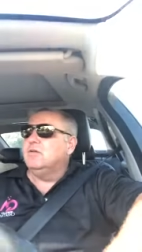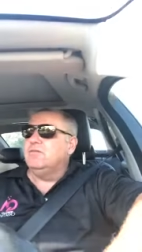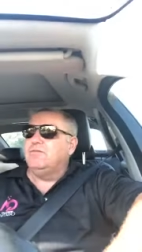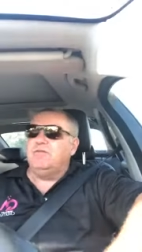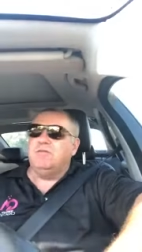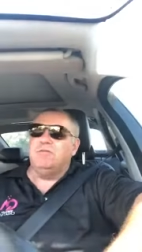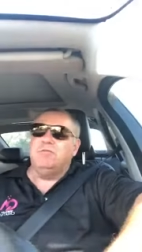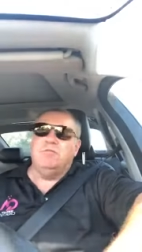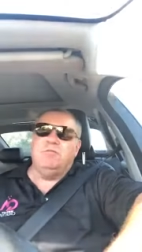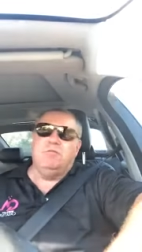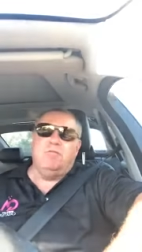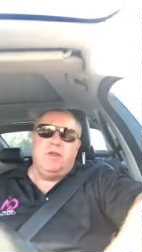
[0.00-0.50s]

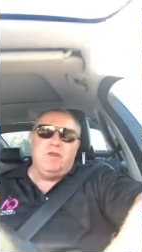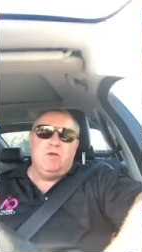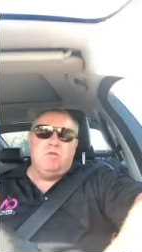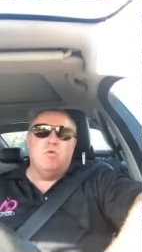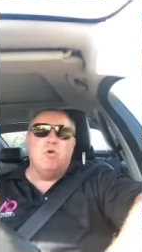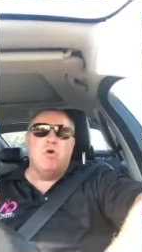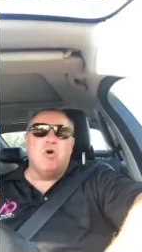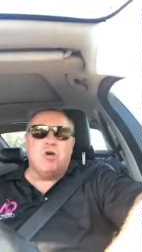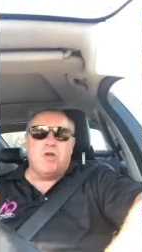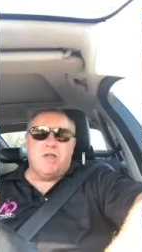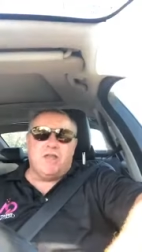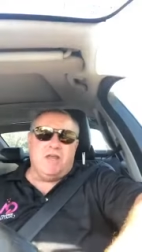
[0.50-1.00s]
from me
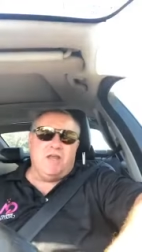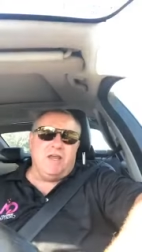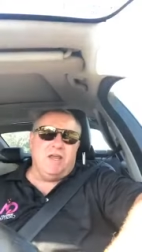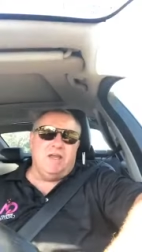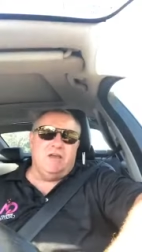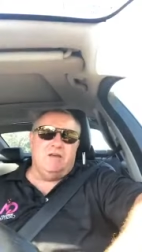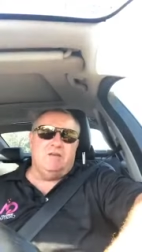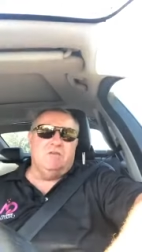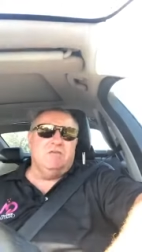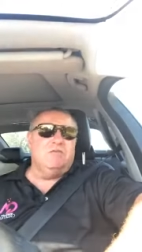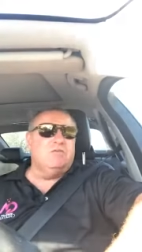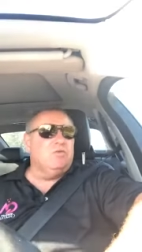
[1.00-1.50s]
walking
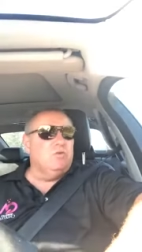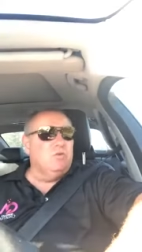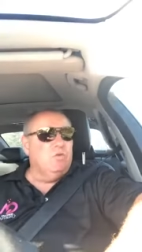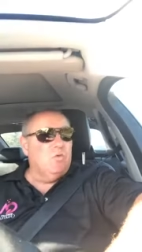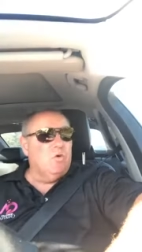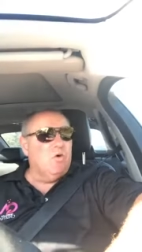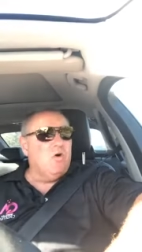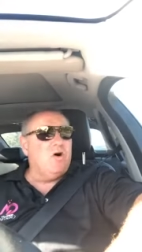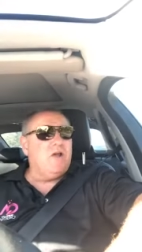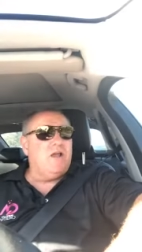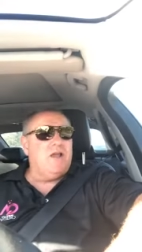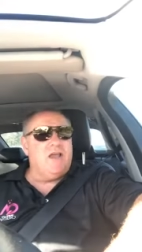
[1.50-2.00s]
in to
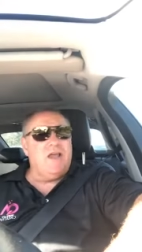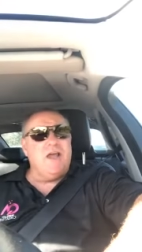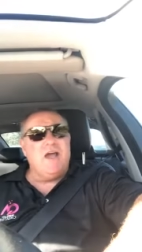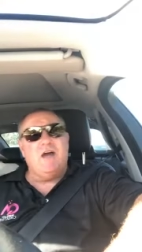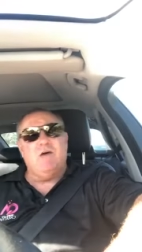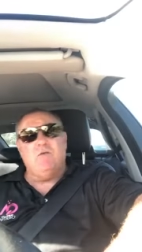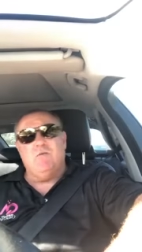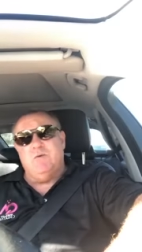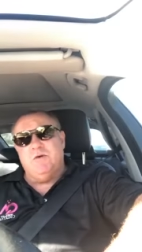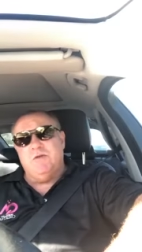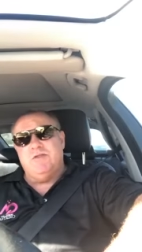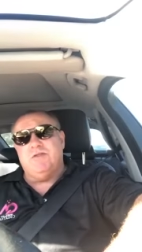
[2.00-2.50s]
walking
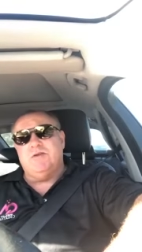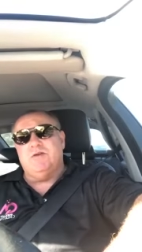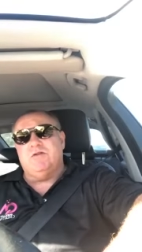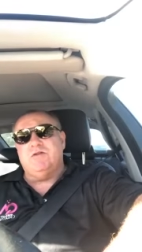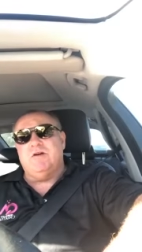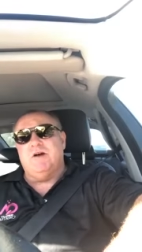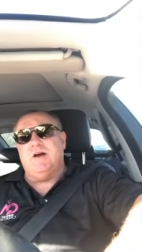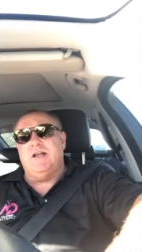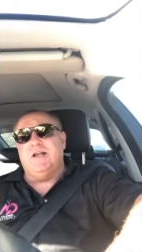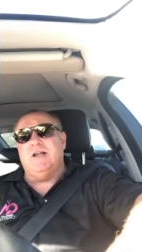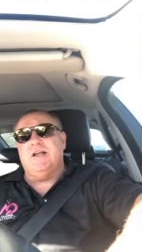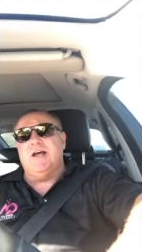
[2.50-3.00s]
out with the
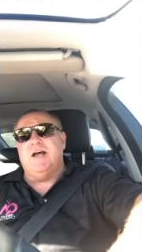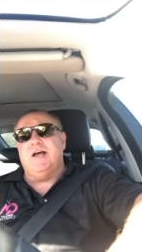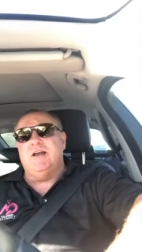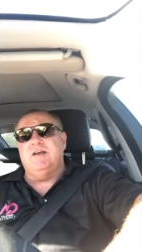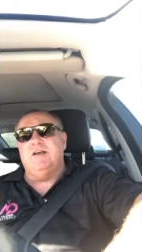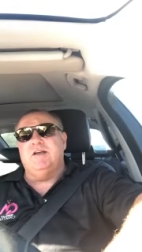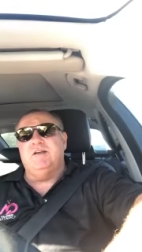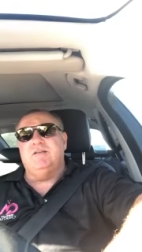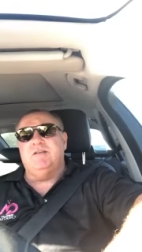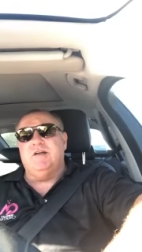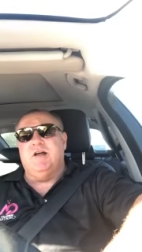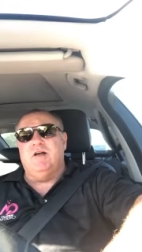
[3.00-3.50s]
credit card
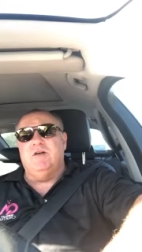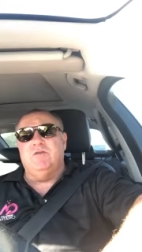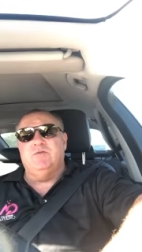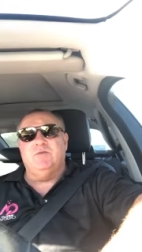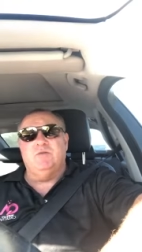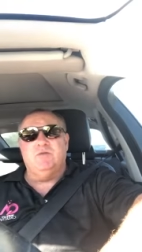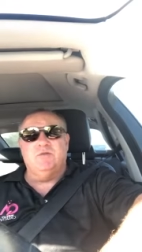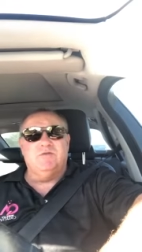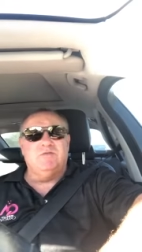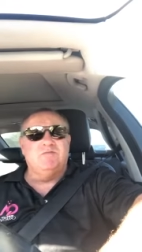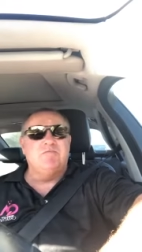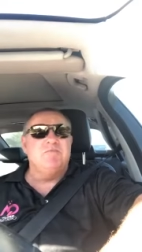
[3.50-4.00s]
details
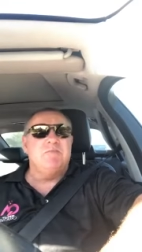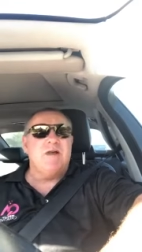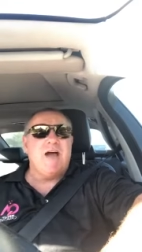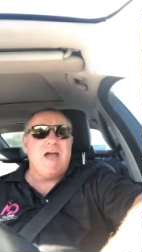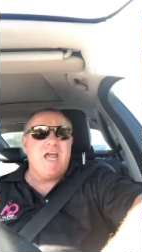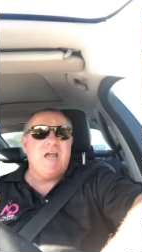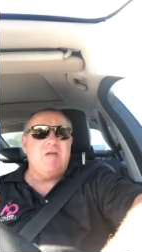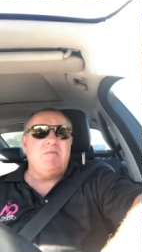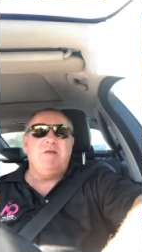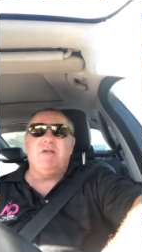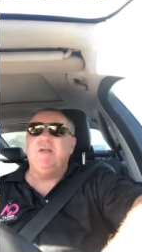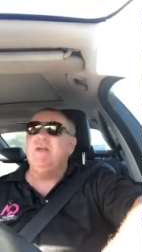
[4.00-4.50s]
was
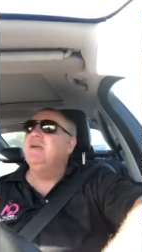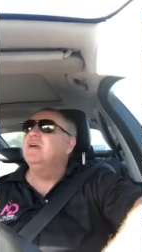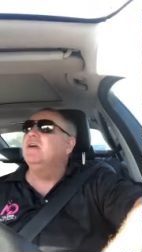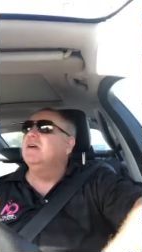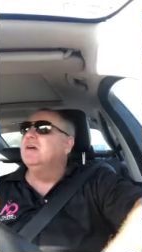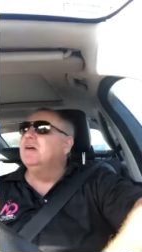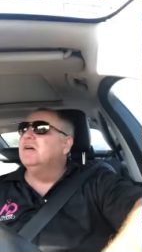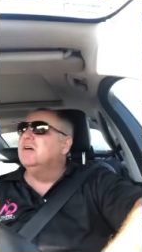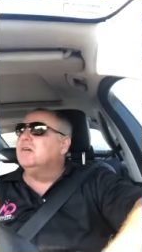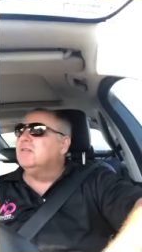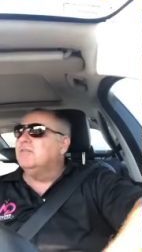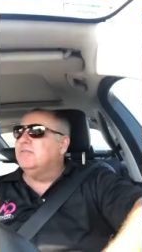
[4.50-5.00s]
maybe
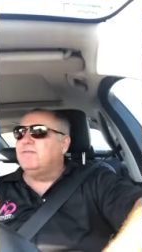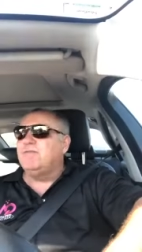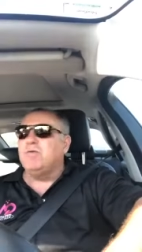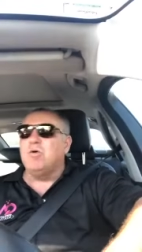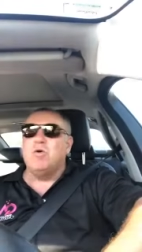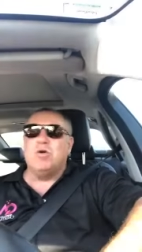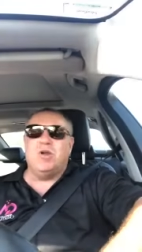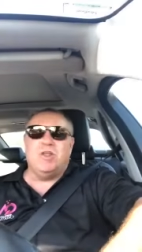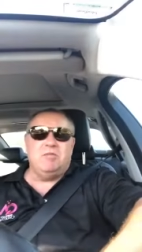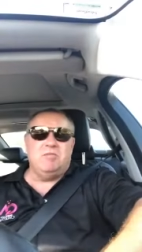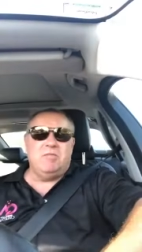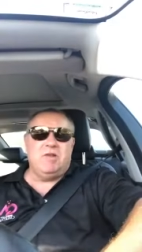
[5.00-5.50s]

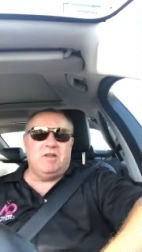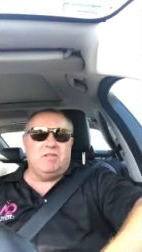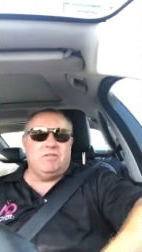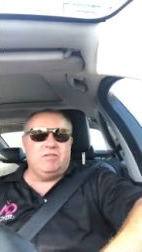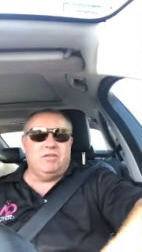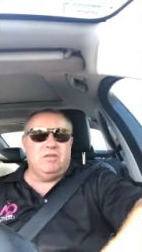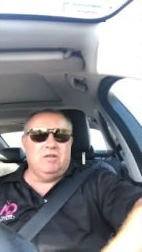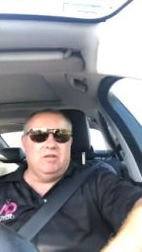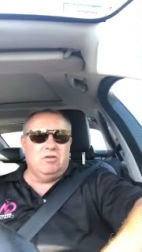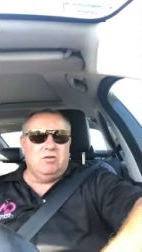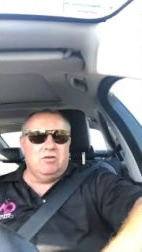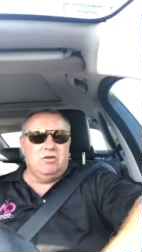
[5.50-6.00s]
40
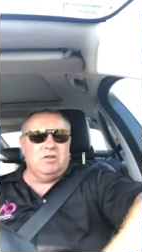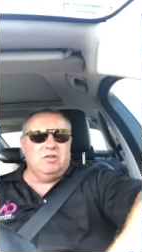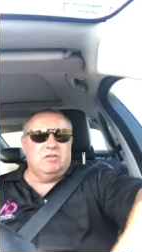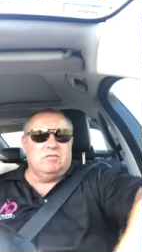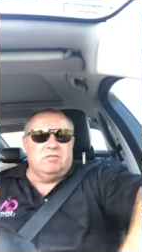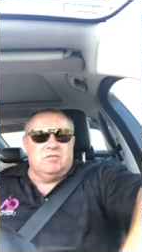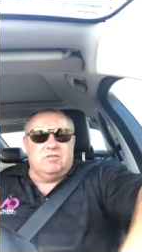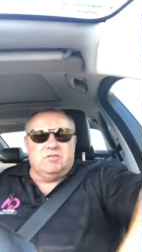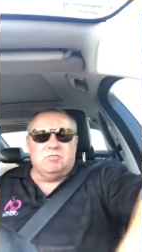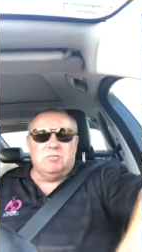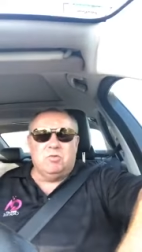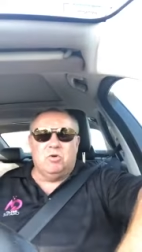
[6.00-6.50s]
minutes, including
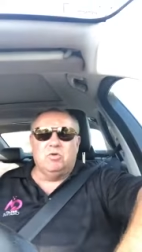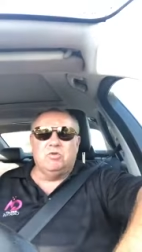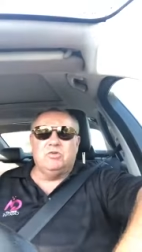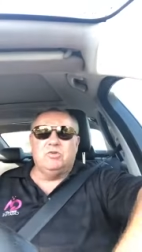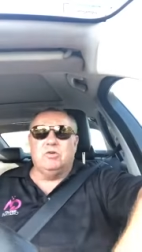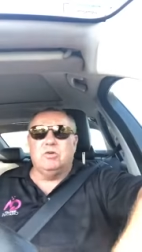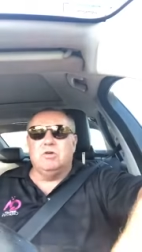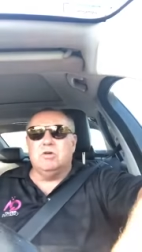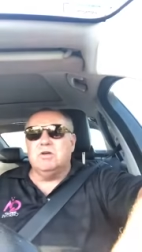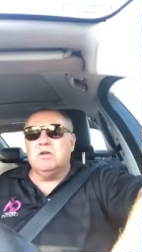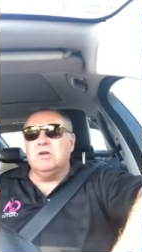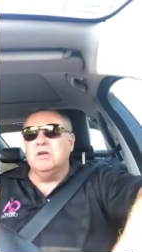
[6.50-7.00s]
some small
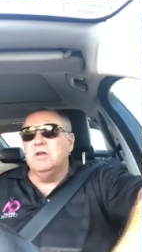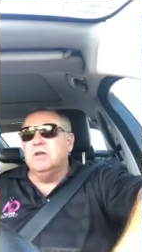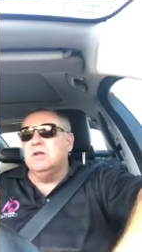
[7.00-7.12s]
talk.